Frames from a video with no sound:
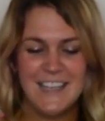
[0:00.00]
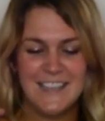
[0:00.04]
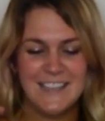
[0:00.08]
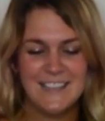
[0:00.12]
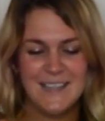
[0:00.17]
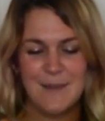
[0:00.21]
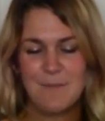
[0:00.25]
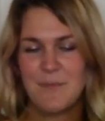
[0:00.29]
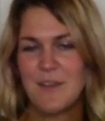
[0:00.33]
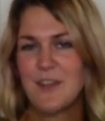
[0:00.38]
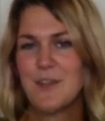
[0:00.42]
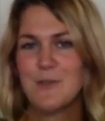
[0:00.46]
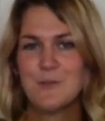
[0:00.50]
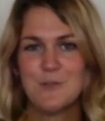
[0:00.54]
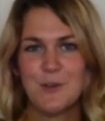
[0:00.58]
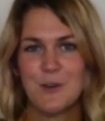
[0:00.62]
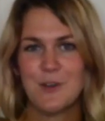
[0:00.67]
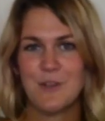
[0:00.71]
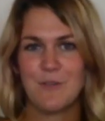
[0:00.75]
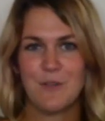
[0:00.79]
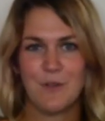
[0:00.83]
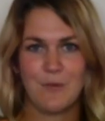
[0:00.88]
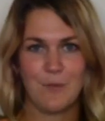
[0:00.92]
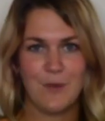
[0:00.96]
something you
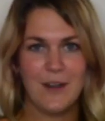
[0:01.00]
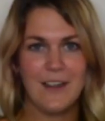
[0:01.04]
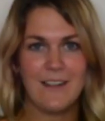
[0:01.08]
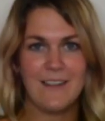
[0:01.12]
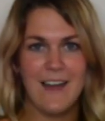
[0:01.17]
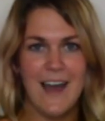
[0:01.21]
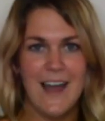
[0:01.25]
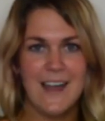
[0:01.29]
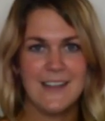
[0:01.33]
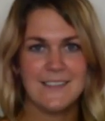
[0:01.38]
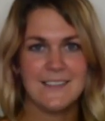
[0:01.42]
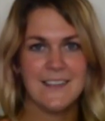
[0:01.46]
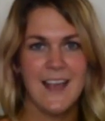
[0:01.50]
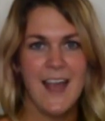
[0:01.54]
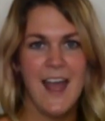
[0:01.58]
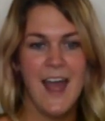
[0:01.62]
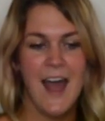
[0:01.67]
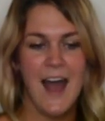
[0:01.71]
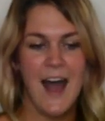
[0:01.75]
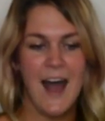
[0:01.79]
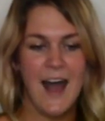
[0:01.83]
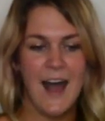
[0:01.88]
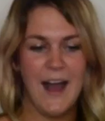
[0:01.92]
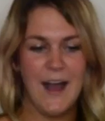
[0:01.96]
don't even realize.
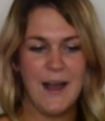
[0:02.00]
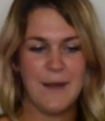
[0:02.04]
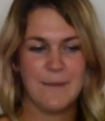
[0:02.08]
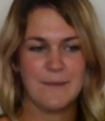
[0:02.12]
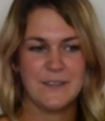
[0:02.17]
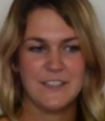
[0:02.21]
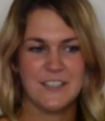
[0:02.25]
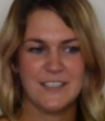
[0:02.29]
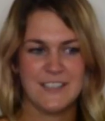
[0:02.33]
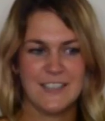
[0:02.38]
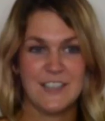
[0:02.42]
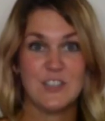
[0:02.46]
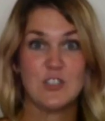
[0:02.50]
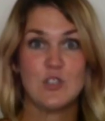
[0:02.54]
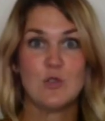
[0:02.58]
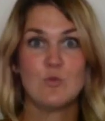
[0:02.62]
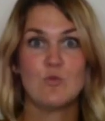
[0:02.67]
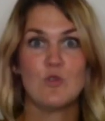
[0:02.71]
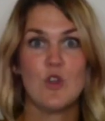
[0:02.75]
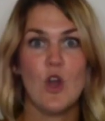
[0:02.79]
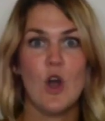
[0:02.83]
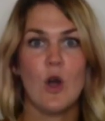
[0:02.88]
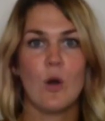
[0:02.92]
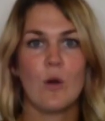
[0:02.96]
It's just because
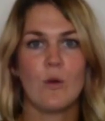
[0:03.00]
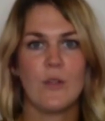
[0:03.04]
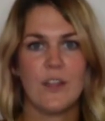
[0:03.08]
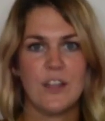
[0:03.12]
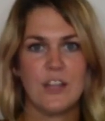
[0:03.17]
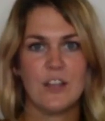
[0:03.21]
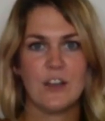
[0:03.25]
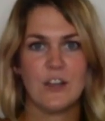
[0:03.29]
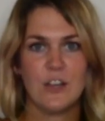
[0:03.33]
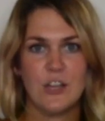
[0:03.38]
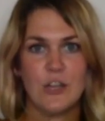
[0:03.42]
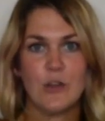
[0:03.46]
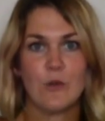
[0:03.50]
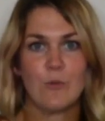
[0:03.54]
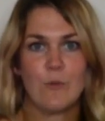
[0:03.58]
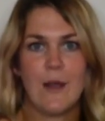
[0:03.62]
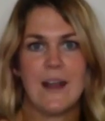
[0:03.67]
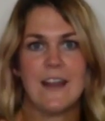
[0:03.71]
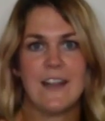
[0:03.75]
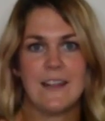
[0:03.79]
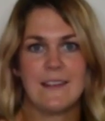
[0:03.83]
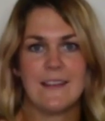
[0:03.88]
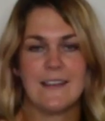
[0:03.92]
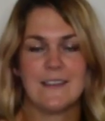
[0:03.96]
you know that you're
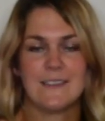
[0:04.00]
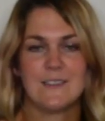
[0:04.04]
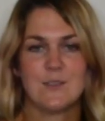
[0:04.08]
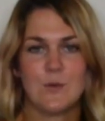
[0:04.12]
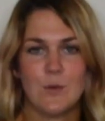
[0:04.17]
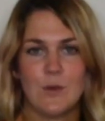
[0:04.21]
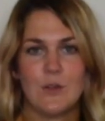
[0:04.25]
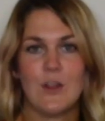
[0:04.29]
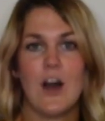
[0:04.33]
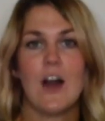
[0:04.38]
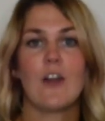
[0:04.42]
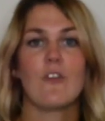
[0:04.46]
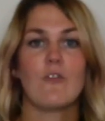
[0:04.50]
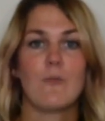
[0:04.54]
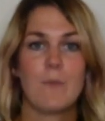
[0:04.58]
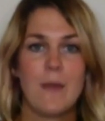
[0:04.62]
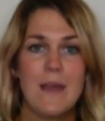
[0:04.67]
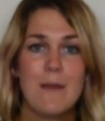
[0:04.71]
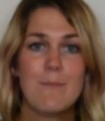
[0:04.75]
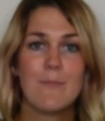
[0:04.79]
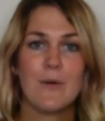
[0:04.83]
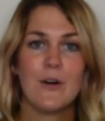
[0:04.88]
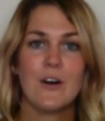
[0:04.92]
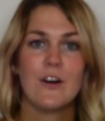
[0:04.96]
writing this to a lot of
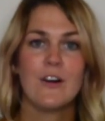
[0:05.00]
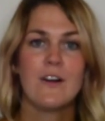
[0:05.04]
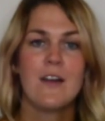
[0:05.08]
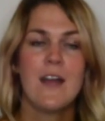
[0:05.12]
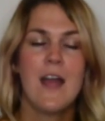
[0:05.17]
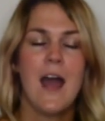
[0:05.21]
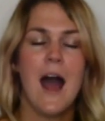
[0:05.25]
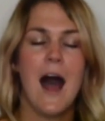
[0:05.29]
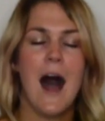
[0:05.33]
people.